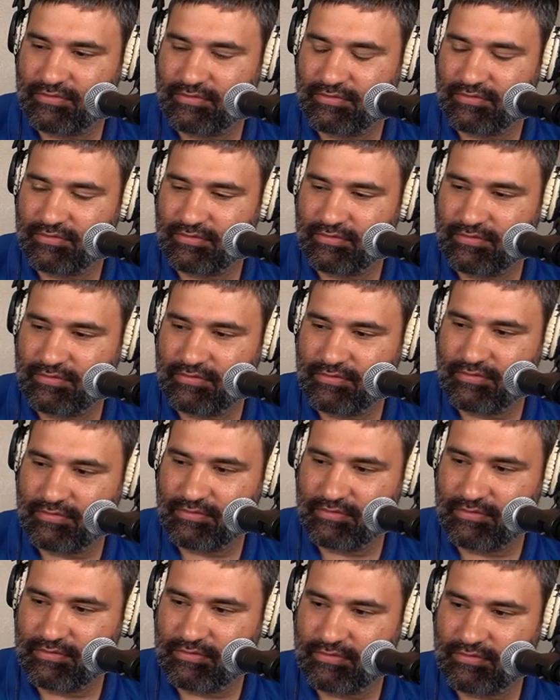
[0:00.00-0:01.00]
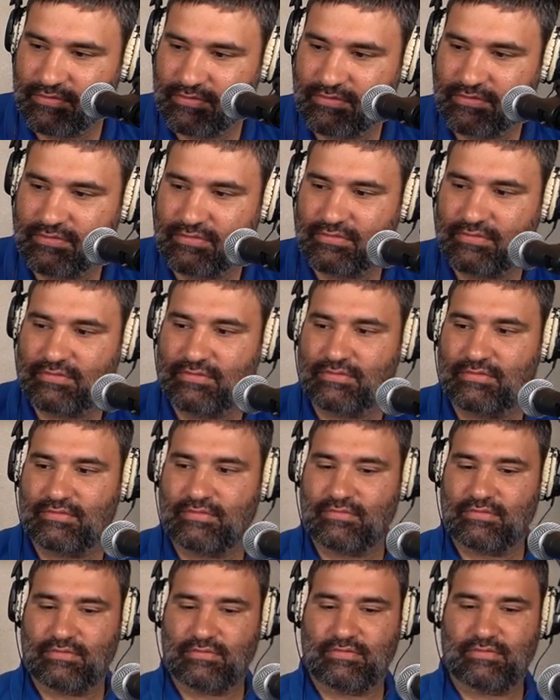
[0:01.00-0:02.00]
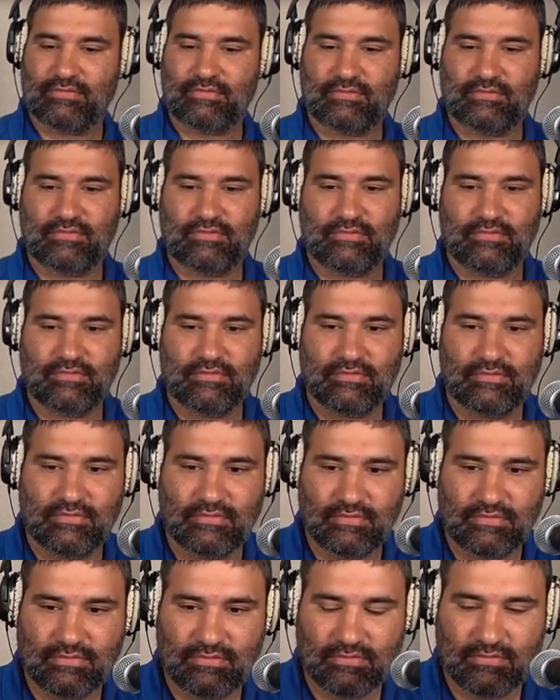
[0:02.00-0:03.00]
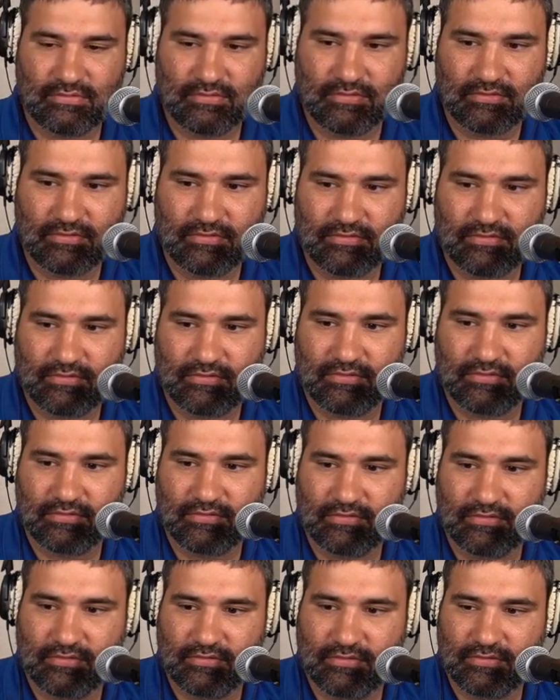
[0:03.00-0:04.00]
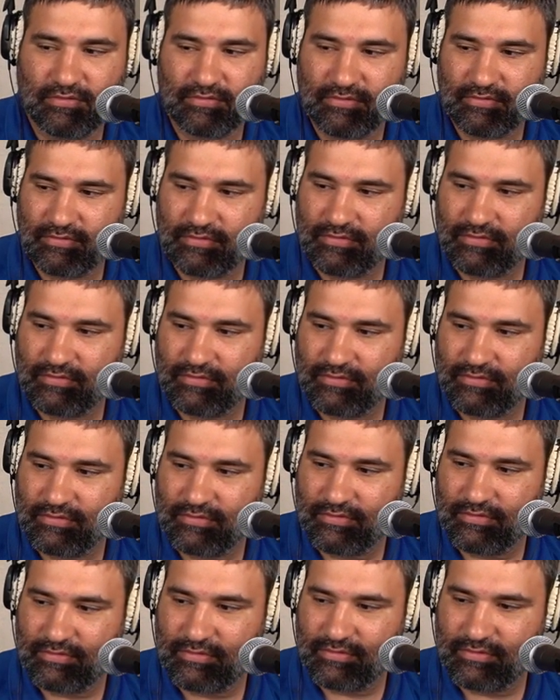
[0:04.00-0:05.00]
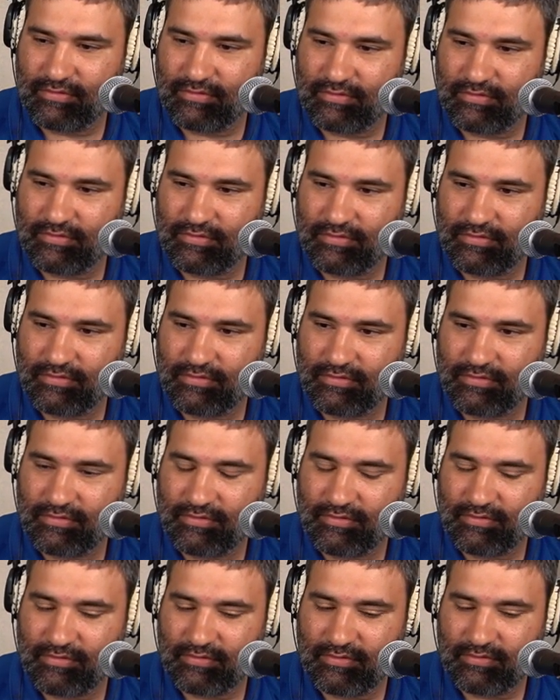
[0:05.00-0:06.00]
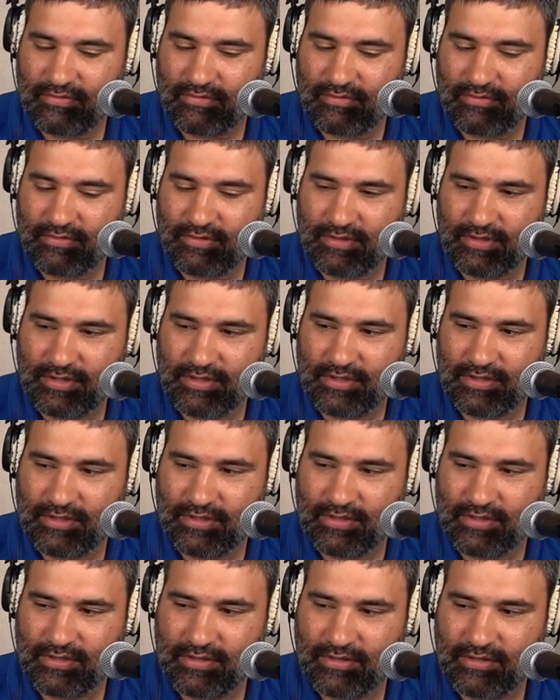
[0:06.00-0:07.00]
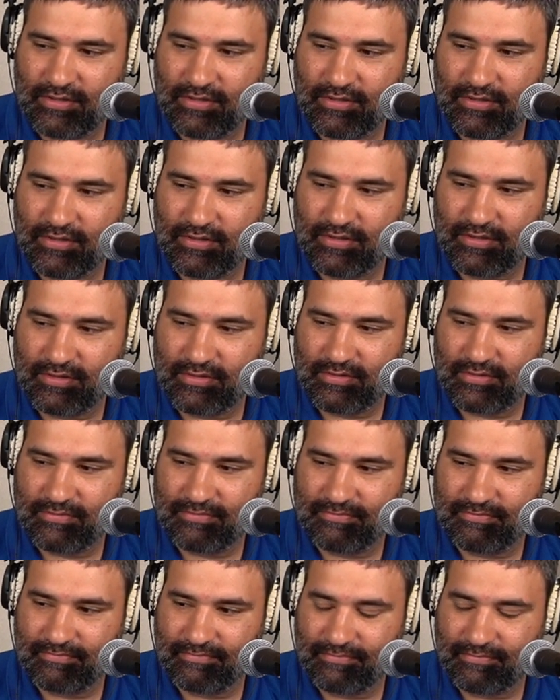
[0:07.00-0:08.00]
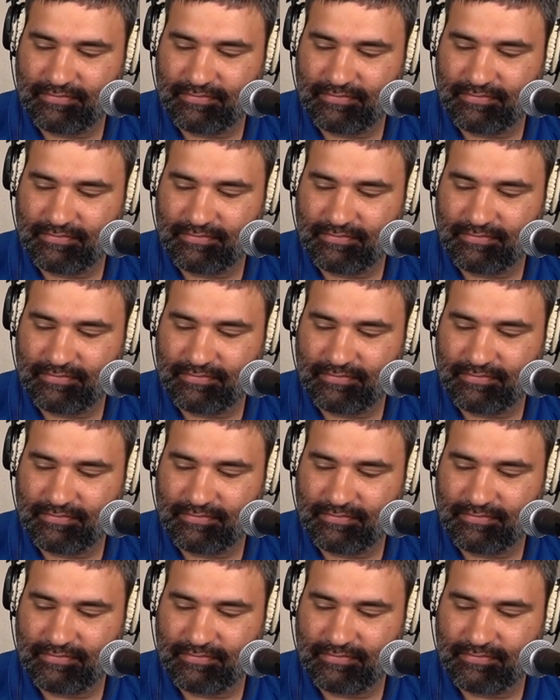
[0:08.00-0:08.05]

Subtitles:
This person isn't speaking.